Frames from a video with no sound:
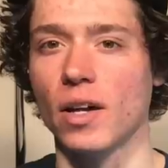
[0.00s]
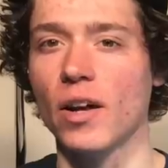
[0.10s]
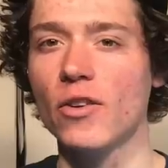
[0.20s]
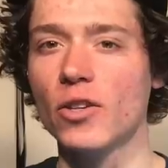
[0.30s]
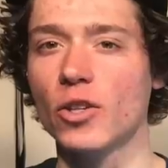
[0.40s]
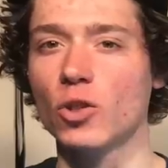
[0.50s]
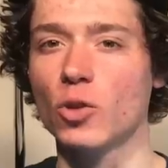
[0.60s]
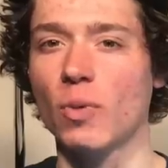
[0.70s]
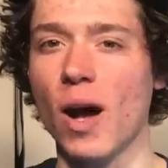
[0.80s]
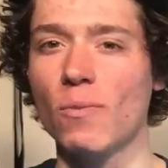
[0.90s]
Another
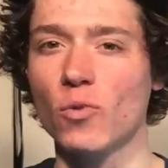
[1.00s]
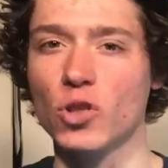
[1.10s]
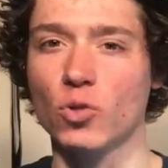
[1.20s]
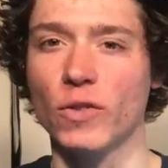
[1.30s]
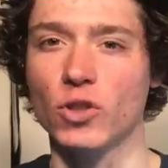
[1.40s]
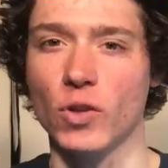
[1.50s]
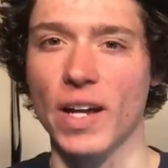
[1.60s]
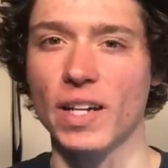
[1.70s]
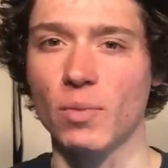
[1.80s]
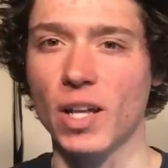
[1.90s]
huge problem with Zwift
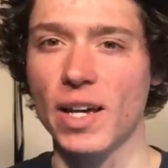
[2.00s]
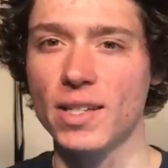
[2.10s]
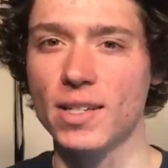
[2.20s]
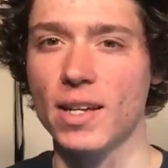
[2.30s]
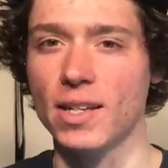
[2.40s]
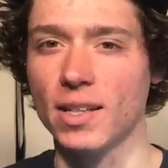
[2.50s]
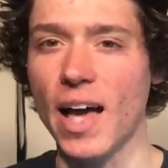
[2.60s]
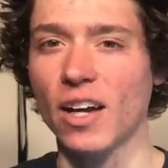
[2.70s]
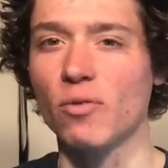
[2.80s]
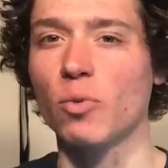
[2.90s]
training plans is
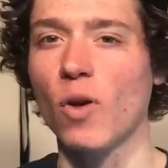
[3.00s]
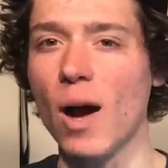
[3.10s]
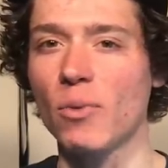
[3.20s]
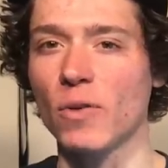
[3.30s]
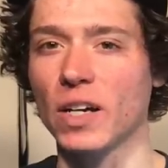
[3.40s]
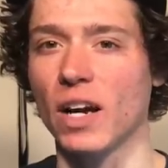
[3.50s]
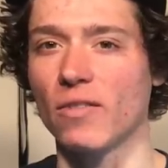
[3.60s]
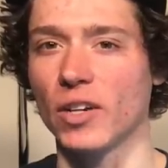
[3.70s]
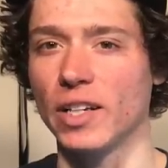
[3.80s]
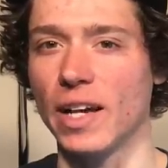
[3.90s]
lack of proper
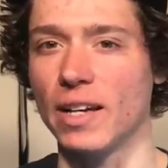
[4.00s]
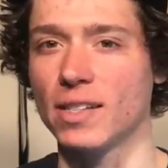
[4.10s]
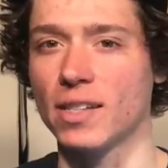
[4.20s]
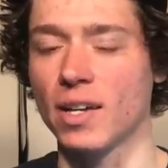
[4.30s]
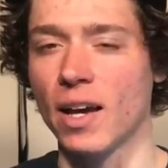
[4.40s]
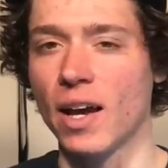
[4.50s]
recovery days.